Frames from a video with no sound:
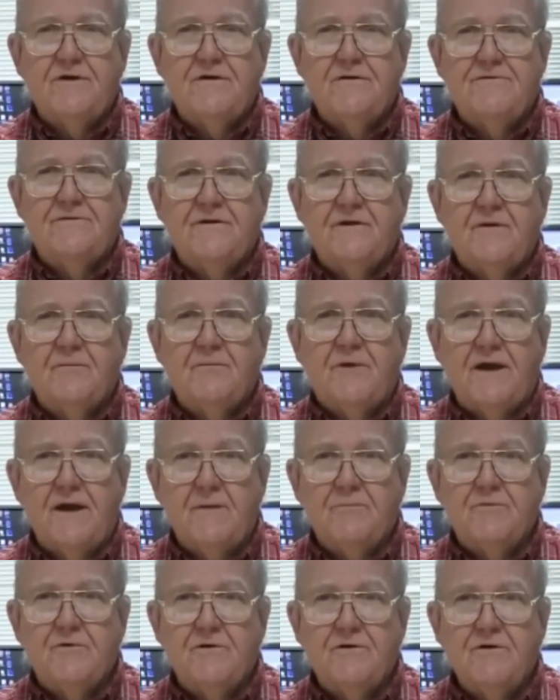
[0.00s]
if it
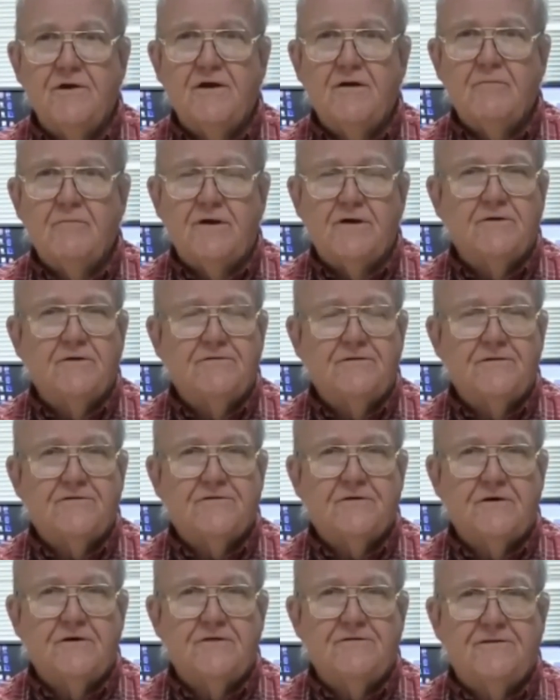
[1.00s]
never appears in the
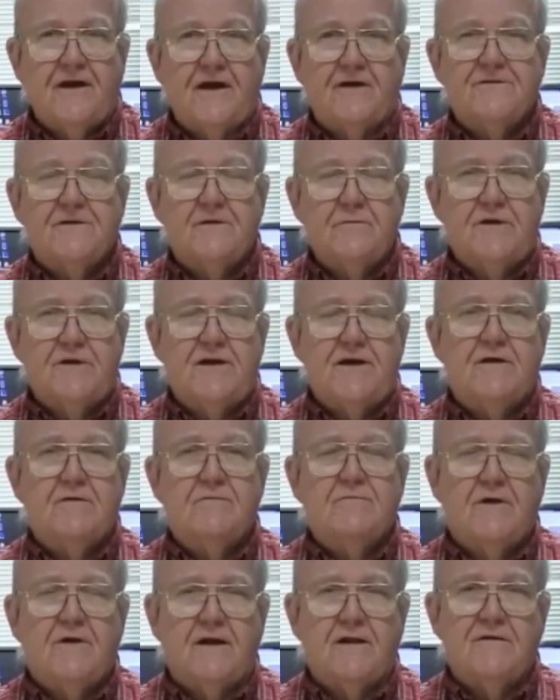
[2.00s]
paper
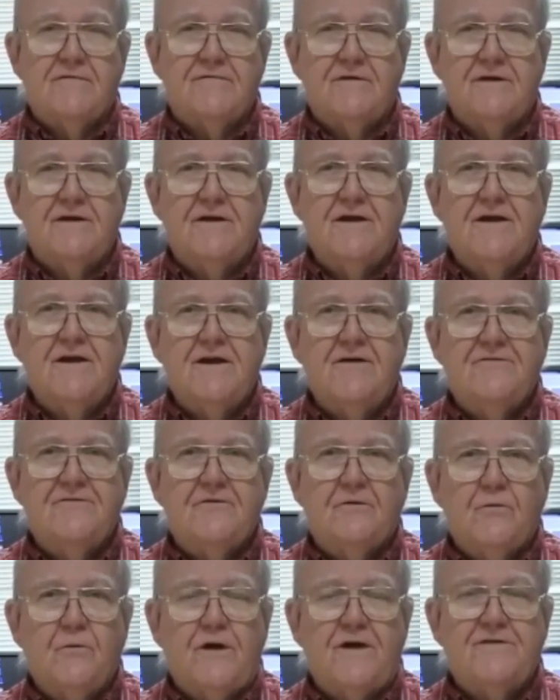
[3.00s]
because it turns out to
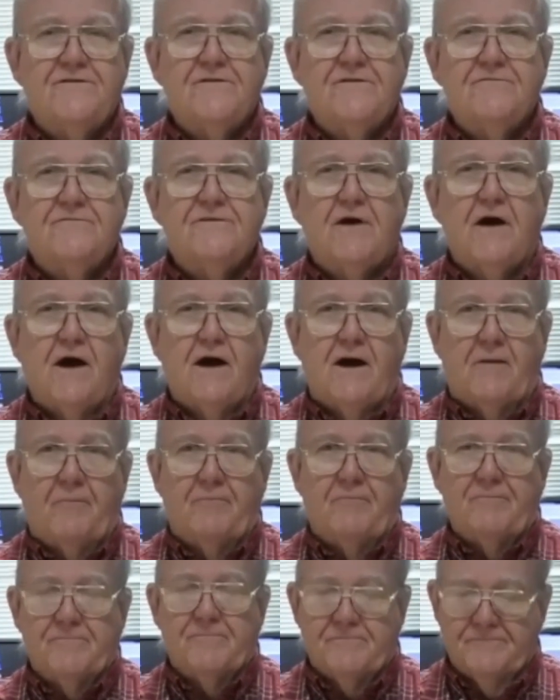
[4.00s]
be
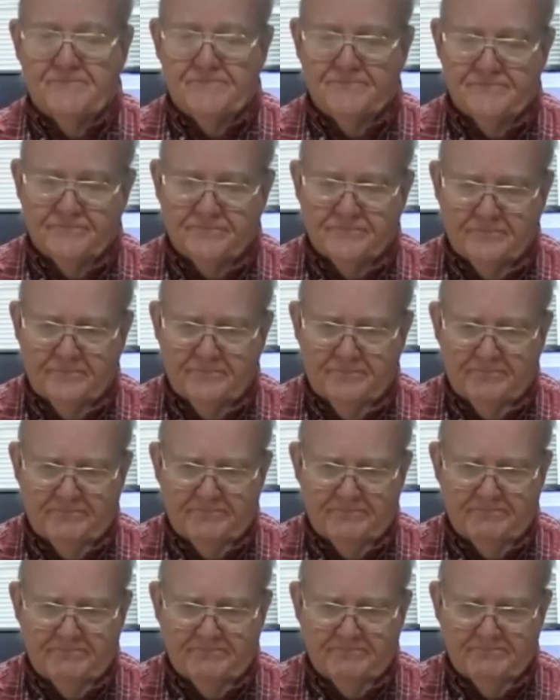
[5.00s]
irrelevant, is a waste
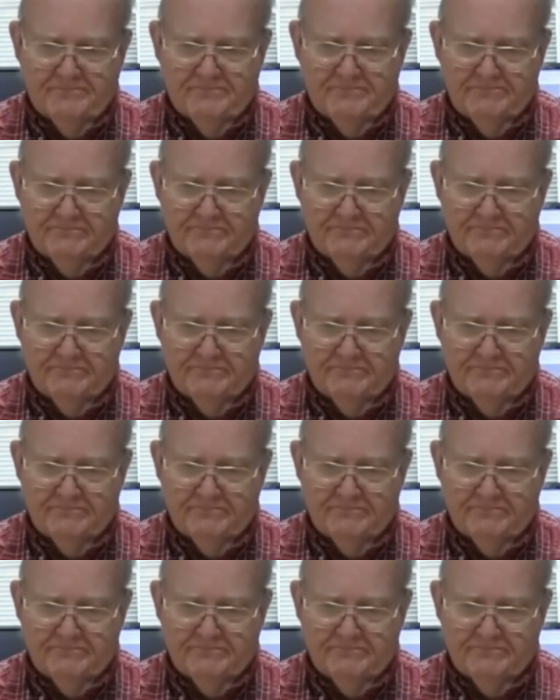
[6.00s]
of time.